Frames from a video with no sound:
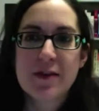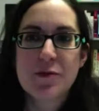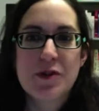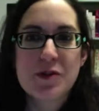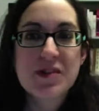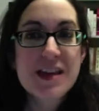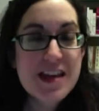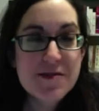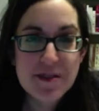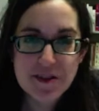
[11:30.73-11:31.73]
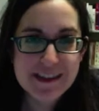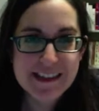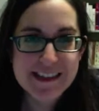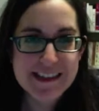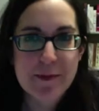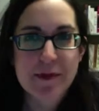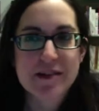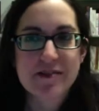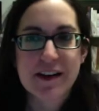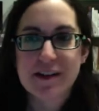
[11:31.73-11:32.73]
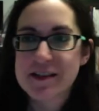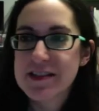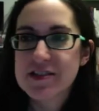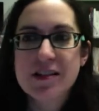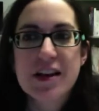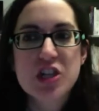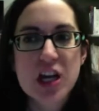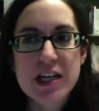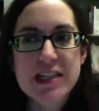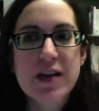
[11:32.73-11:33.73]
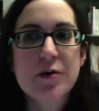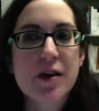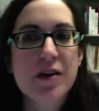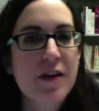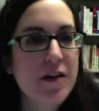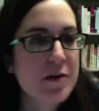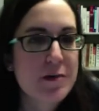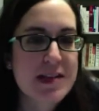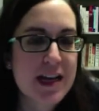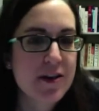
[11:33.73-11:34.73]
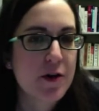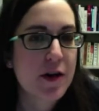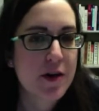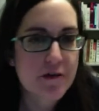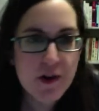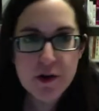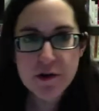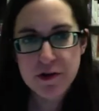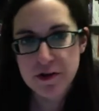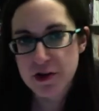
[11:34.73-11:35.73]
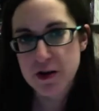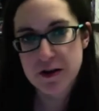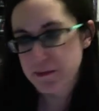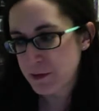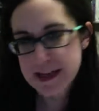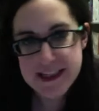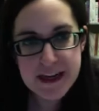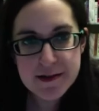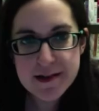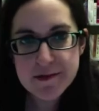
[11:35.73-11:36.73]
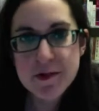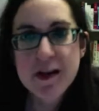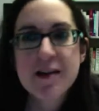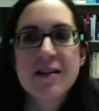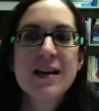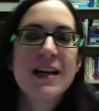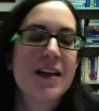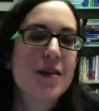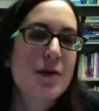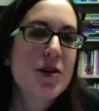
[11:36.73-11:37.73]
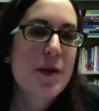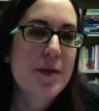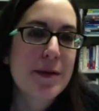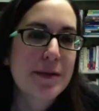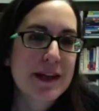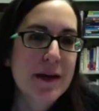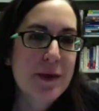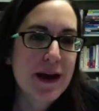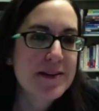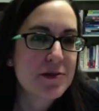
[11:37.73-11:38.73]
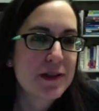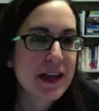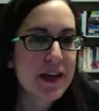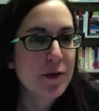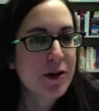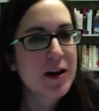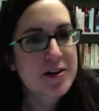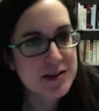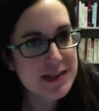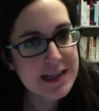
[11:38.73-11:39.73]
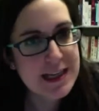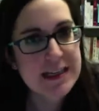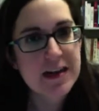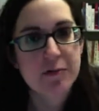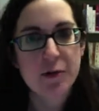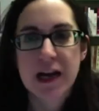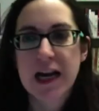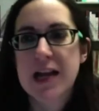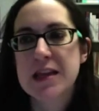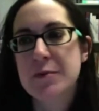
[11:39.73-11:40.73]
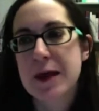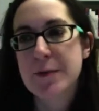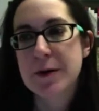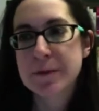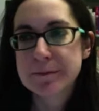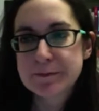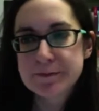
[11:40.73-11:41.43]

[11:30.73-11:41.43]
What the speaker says: When you think you notice an example of the fallacy, just kind of jot it down where you found it. Maybe take a note on your phone or write it down somewhere, and then you might be able to come back to it later when you're actually sitting down working on the paper.